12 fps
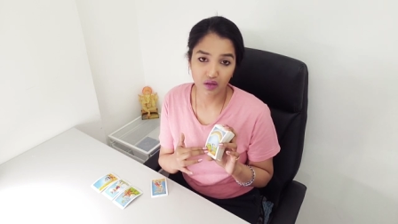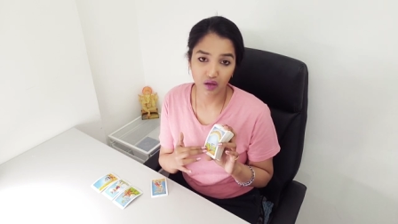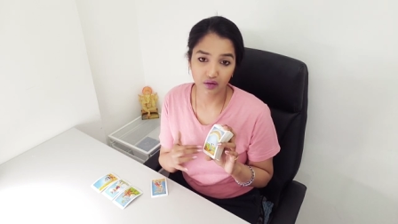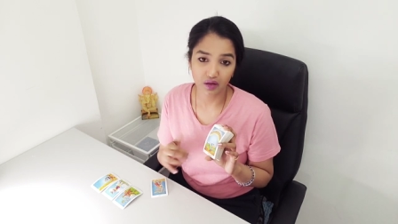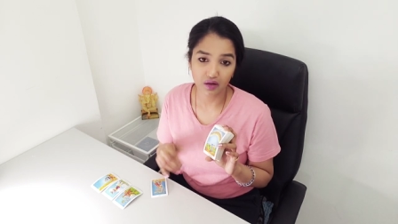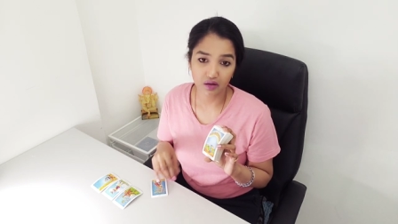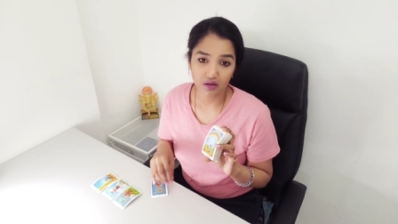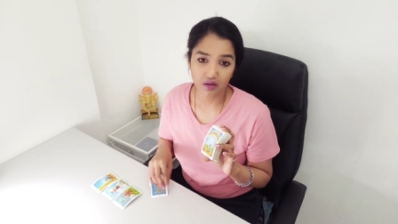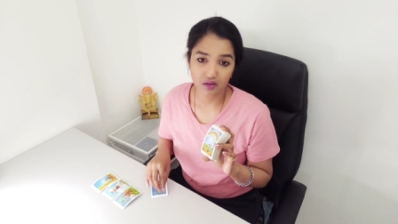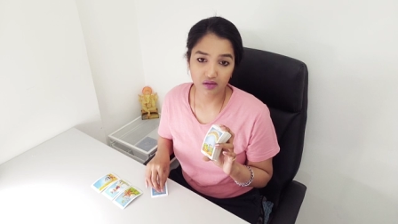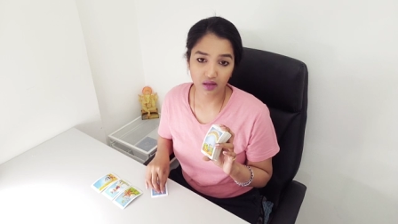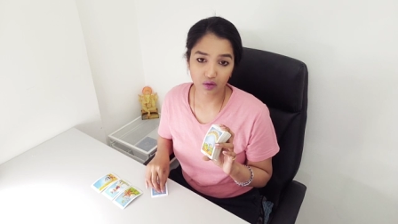Okay?
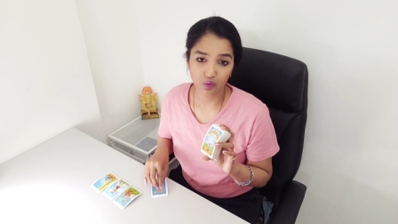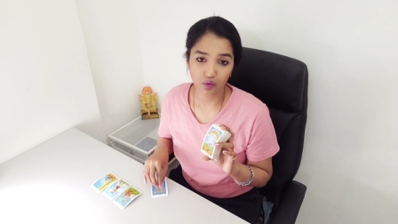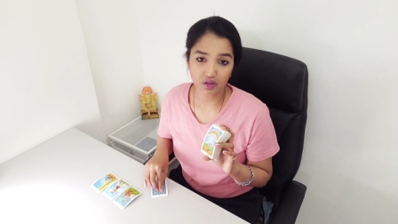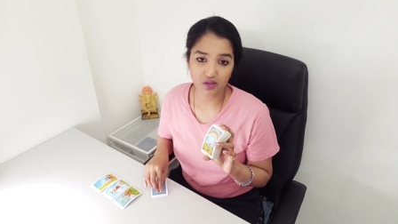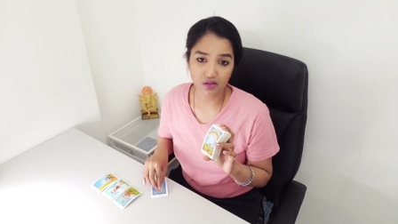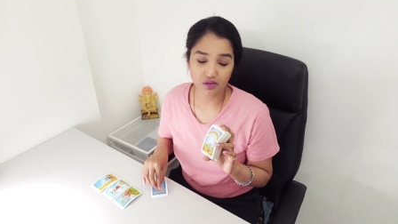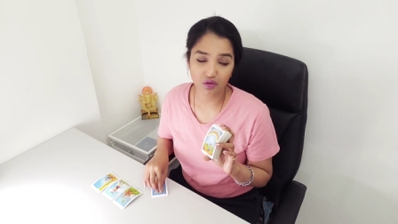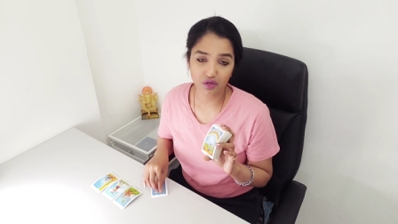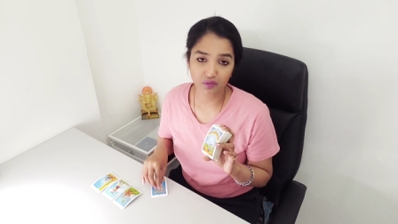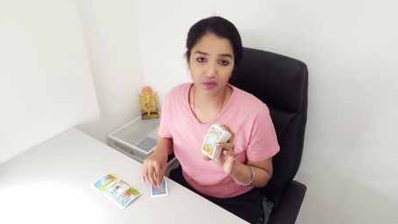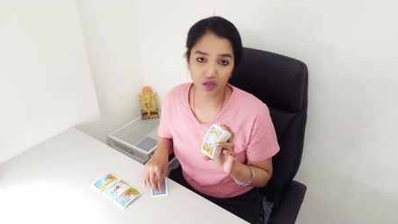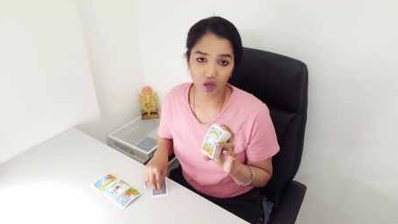Ten of Wands, it's going
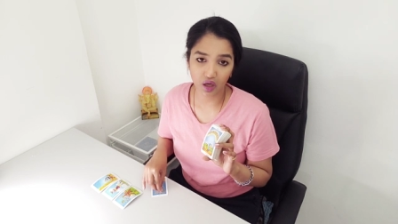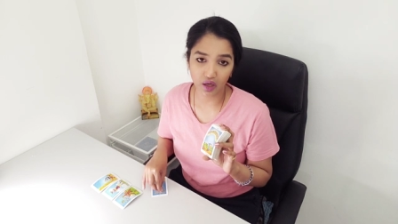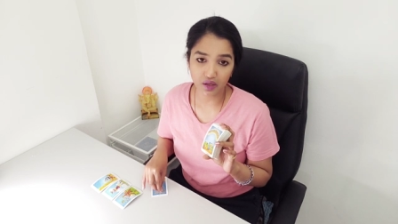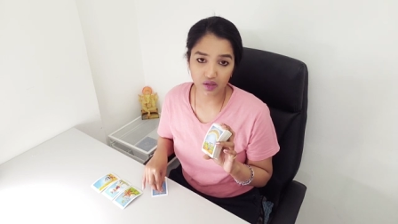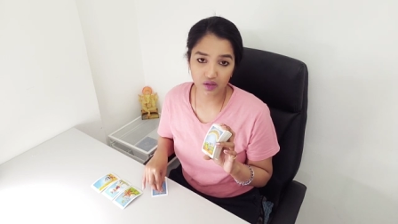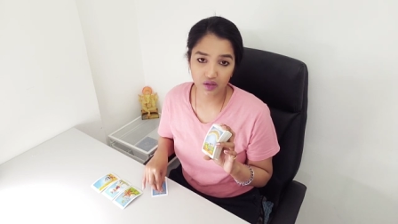to be hard.